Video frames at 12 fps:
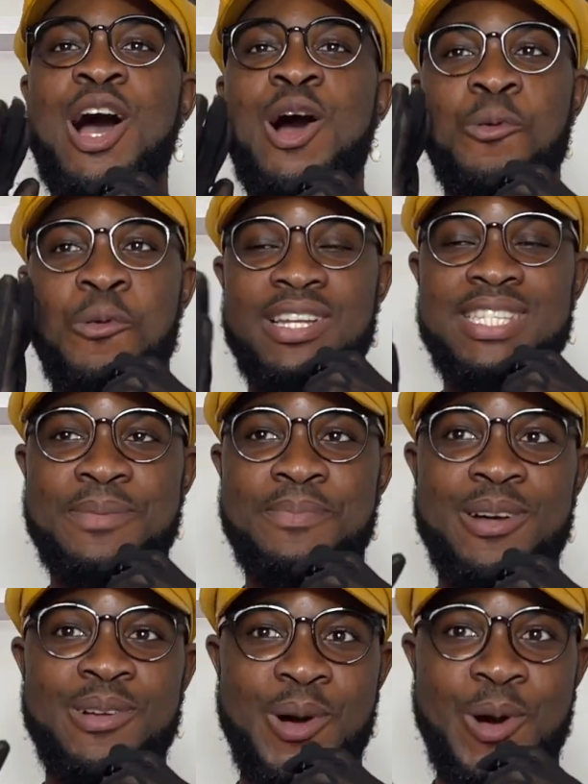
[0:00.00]
One tip
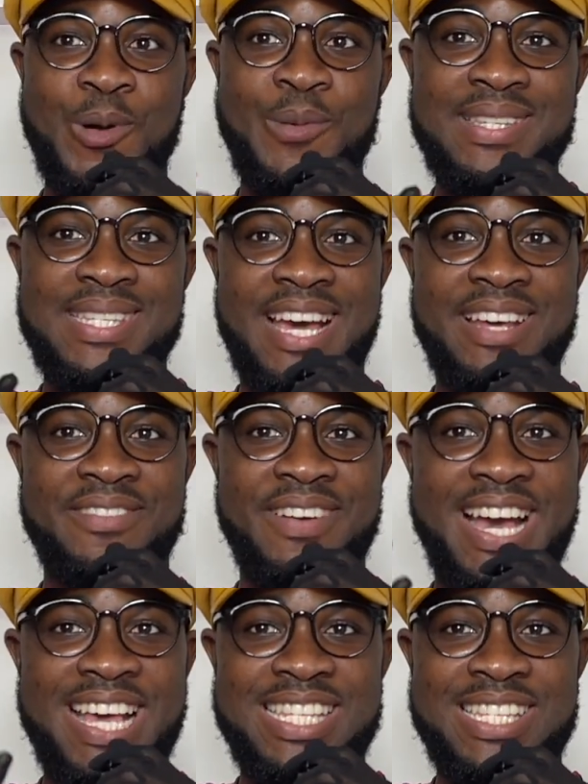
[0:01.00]
I will always
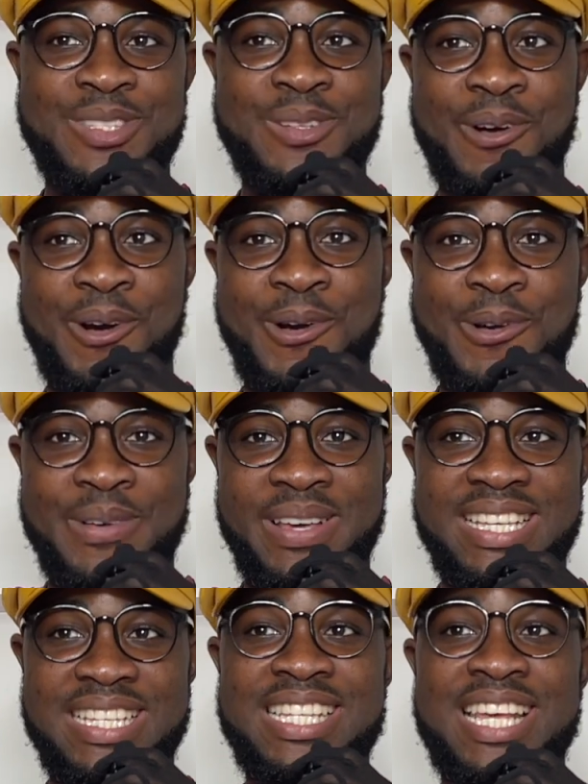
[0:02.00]
advise is to
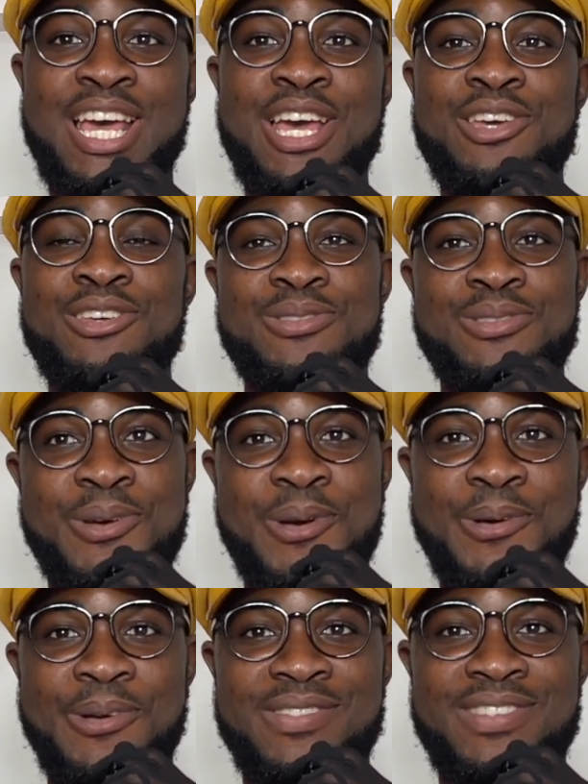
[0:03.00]
always
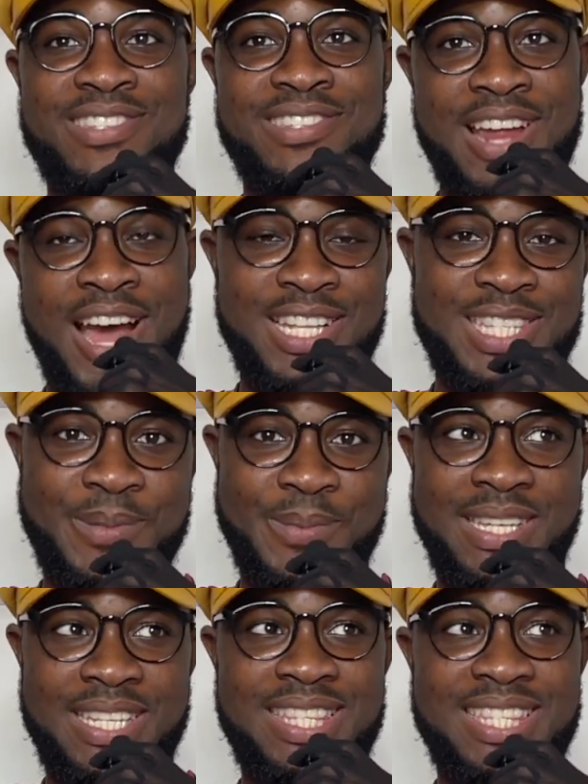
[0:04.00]
start
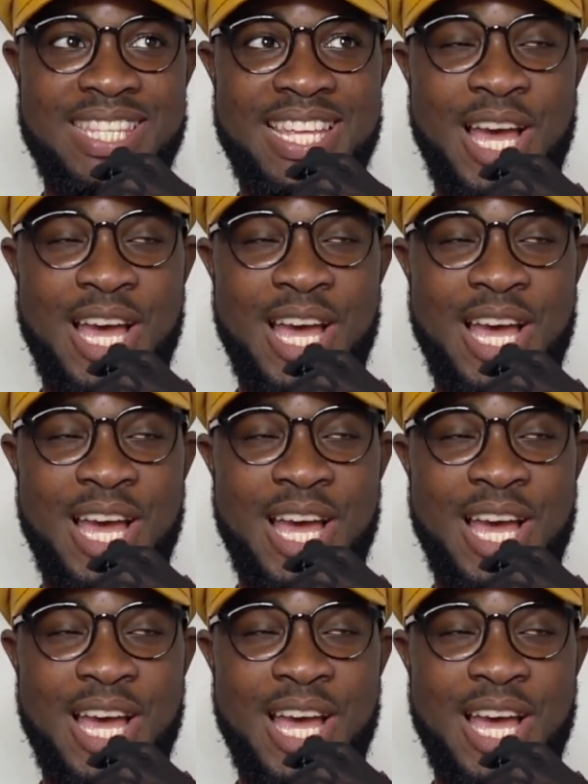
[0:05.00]
with